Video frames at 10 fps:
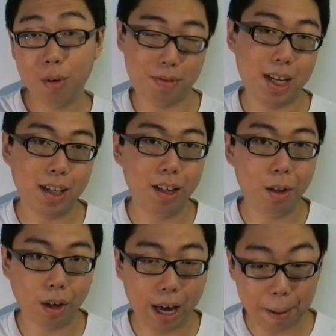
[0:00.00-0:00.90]
we've taken a
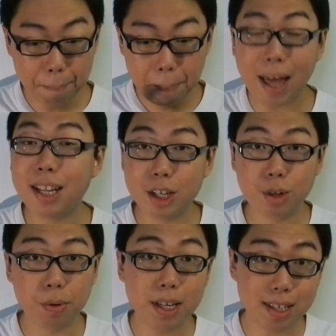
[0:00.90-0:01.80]
look at
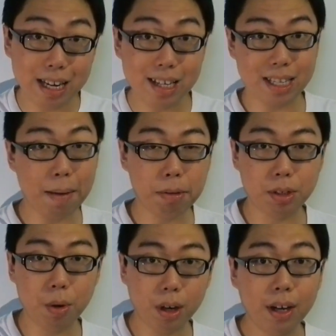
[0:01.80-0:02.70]
balanced trees in this
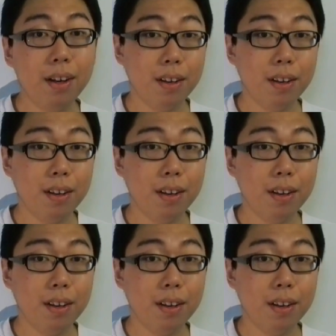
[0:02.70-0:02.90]
episode,